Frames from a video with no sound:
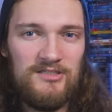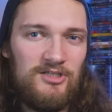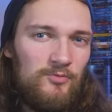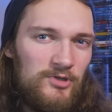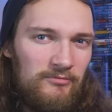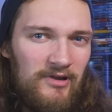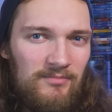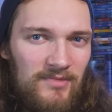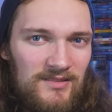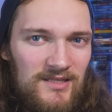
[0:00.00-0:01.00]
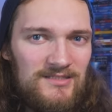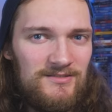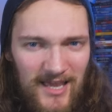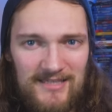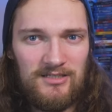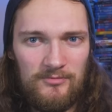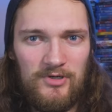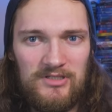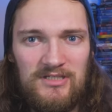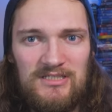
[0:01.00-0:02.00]
So would I recommend this? Yes, I
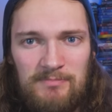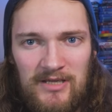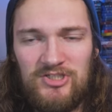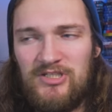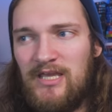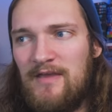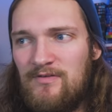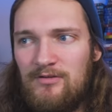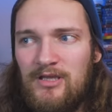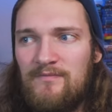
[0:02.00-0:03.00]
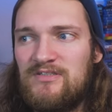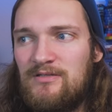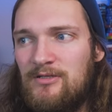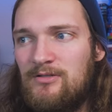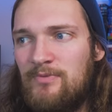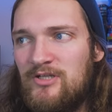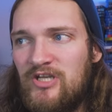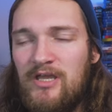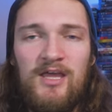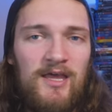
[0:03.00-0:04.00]
would, especially if you're looking for something on a budget.